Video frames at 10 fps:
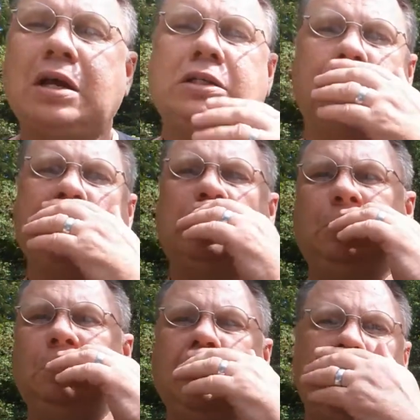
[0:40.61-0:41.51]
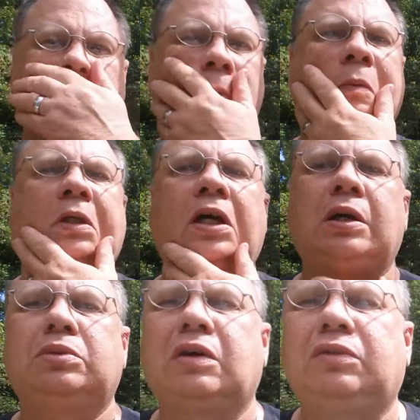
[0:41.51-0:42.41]
actually been to the brew pub a couple
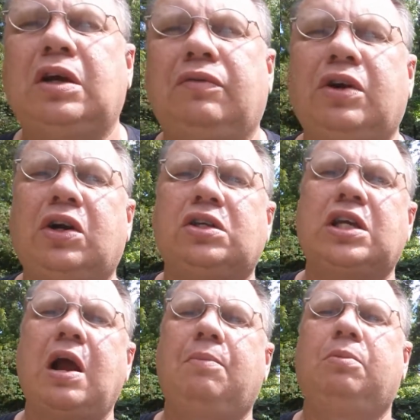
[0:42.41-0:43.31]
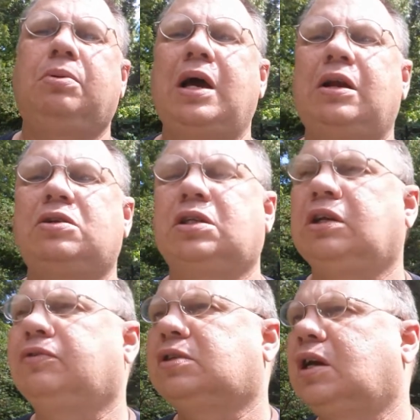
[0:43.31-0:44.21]
times. I've done various sampler platters at
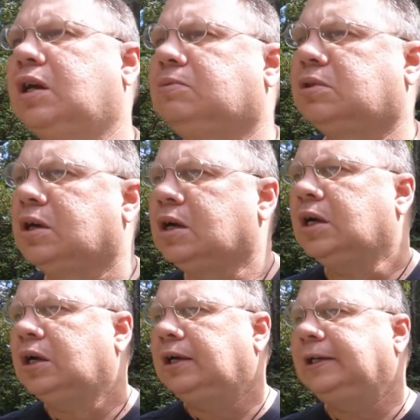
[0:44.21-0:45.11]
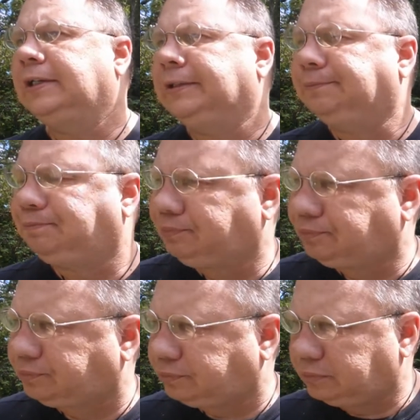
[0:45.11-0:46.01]
different times.
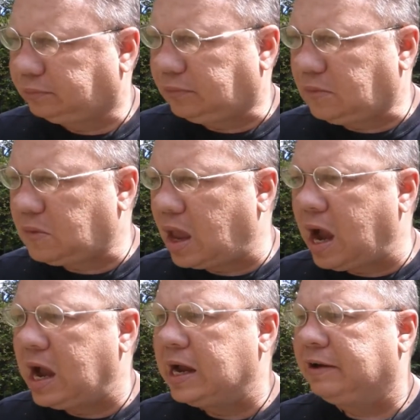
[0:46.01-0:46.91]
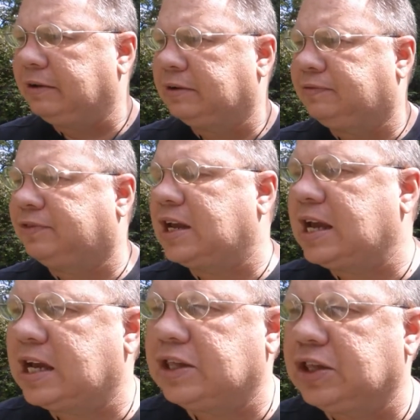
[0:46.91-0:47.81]
I've
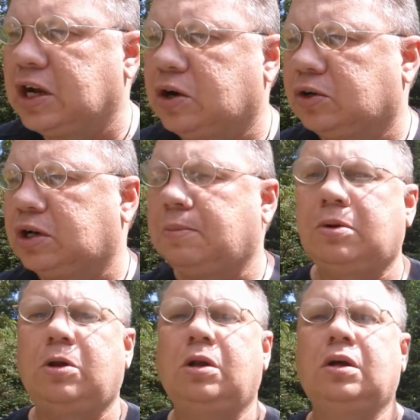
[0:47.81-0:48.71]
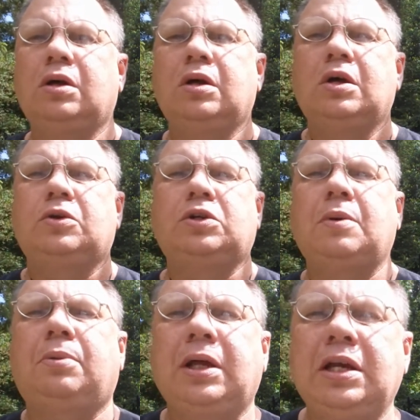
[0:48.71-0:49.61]
taken their double
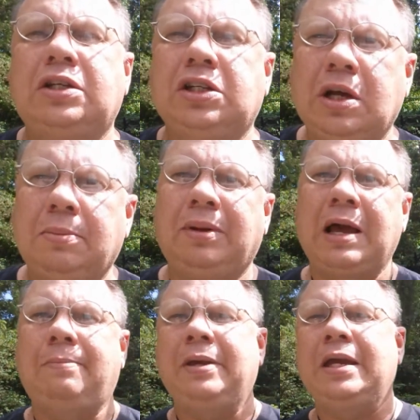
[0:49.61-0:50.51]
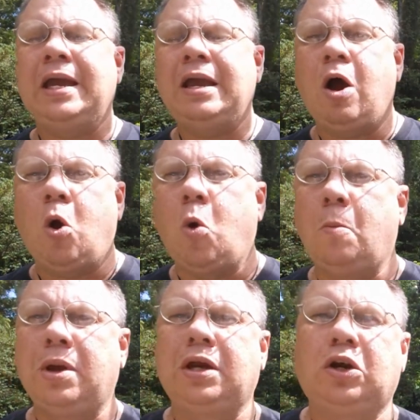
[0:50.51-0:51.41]
engine double IPA
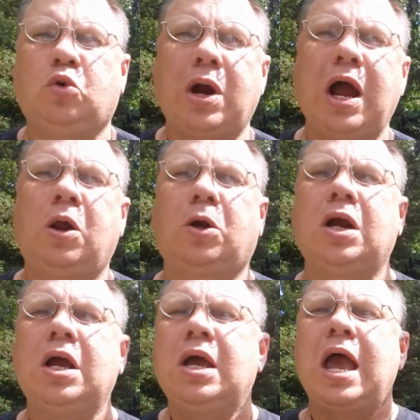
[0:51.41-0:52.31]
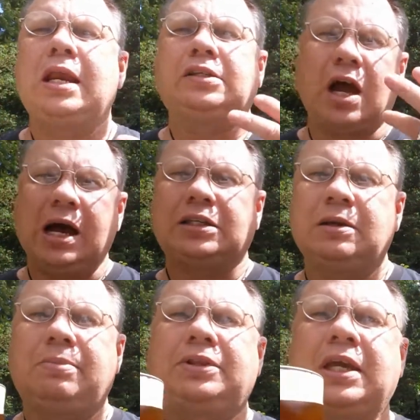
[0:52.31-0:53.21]
home in a growler, and it's
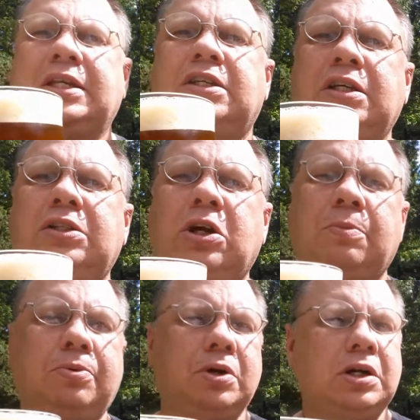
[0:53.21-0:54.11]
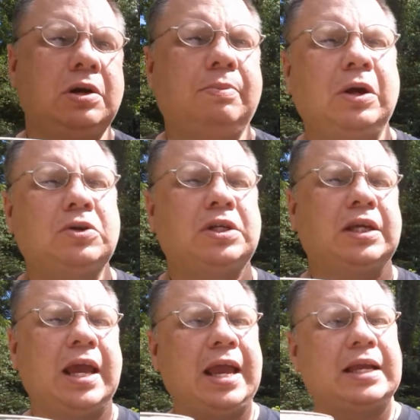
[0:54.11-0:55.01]
awesome. But they just started putting their beers in
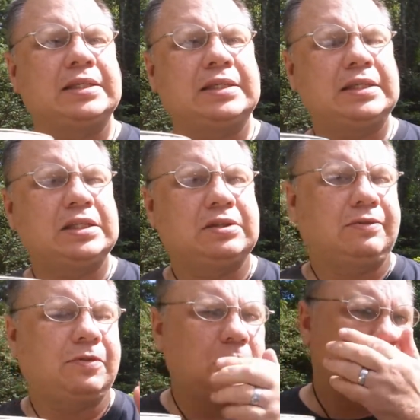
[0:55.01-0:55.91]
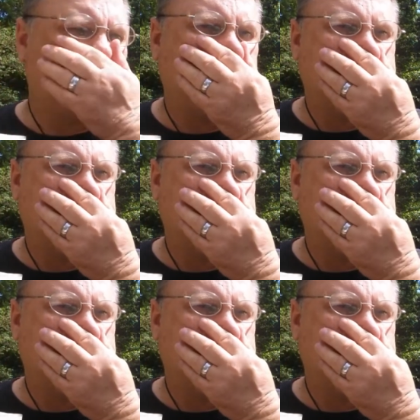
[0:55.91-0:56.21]
cans. This is the first one